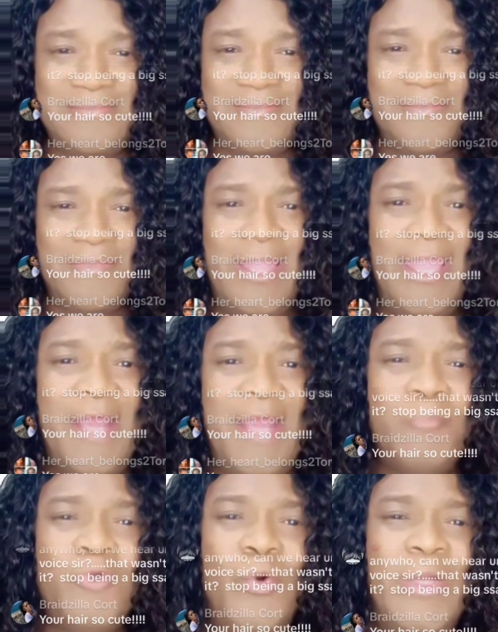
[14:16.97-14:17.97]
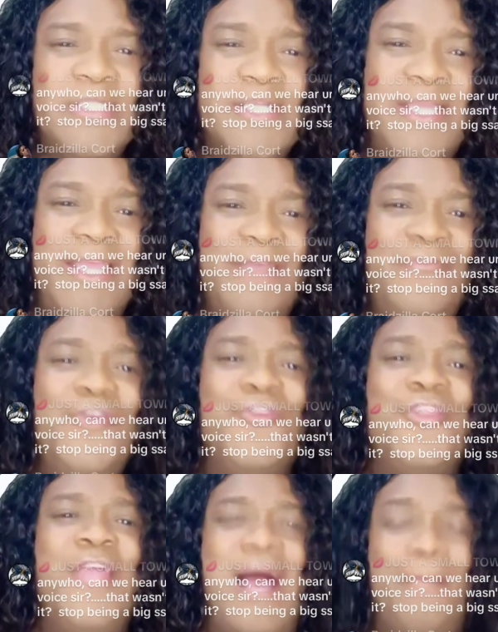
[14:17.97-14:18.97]
and I'm going to give you the
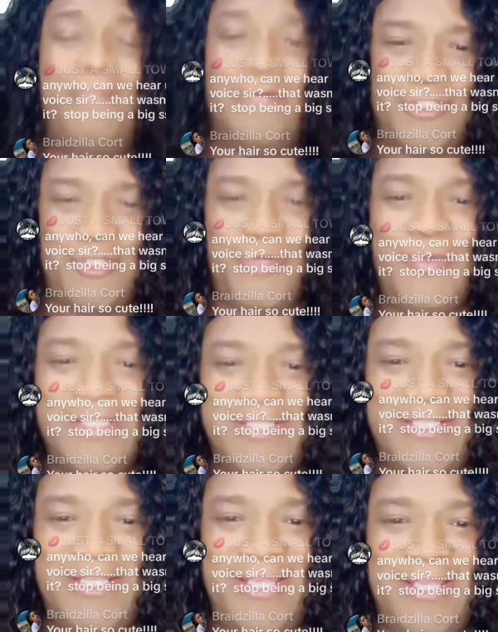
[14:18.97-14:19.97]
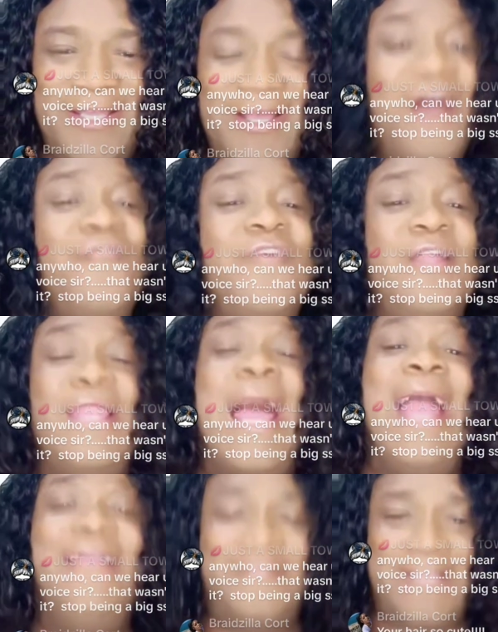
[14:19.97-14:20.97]
opportunity of a
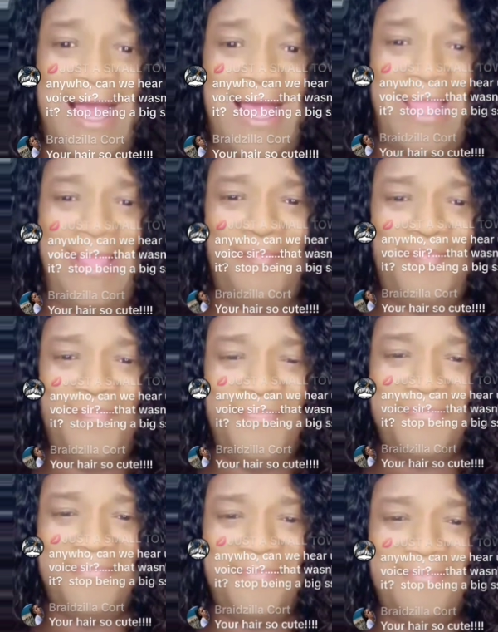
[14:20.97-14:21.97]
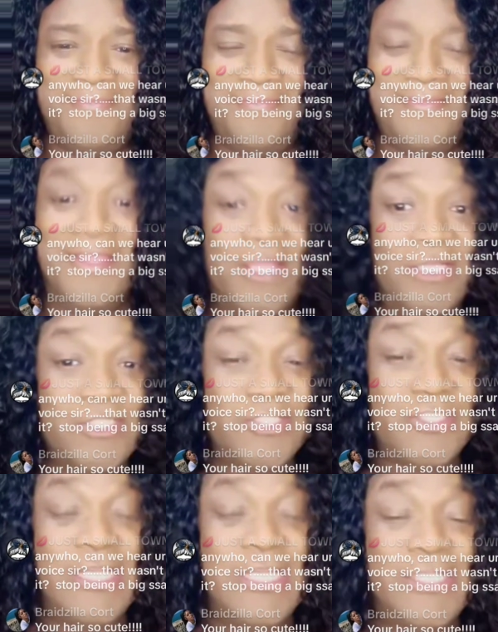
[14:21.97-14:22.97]
lifetime.
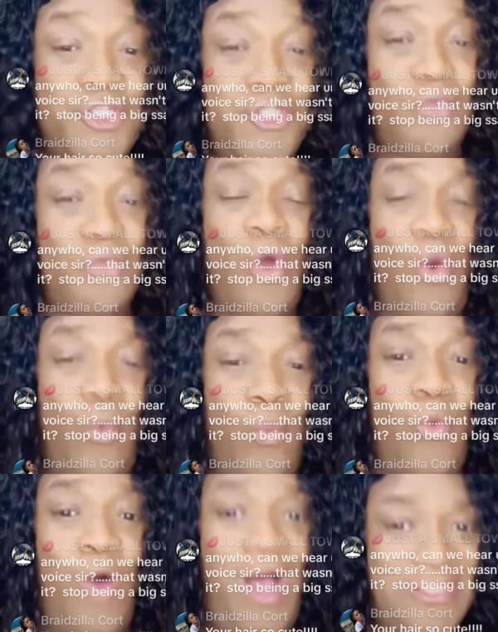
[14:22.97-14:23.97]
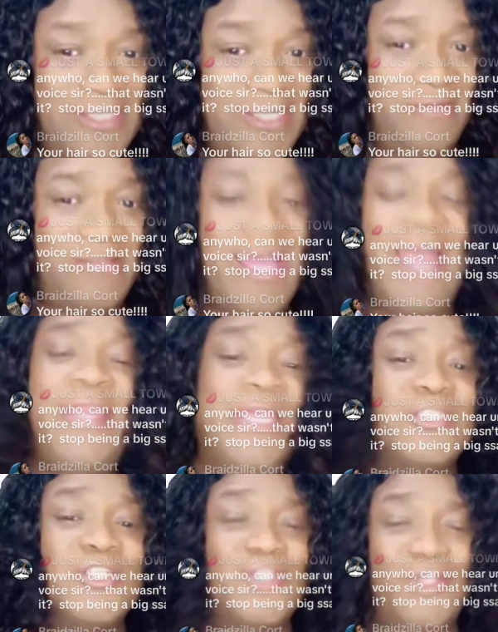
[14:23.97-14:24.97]
Since you wanted that
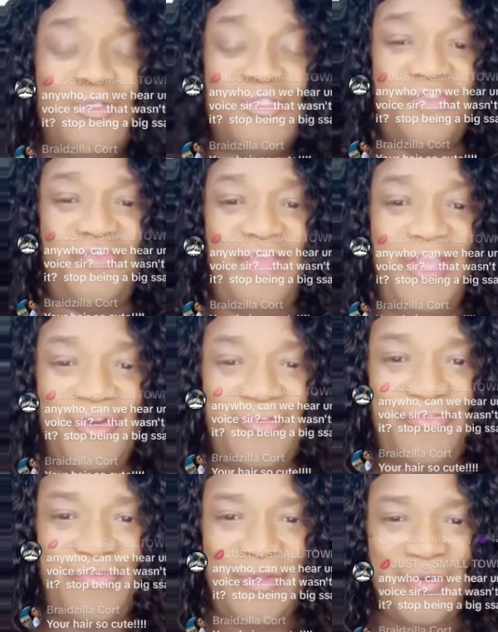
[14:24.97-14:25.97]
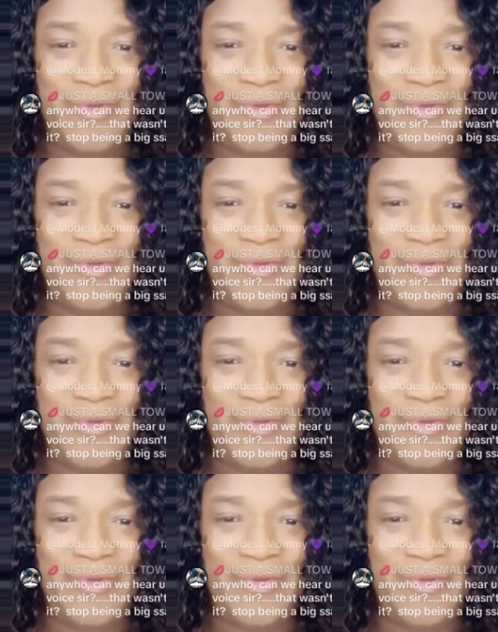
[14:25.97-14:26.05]
exclusive interview,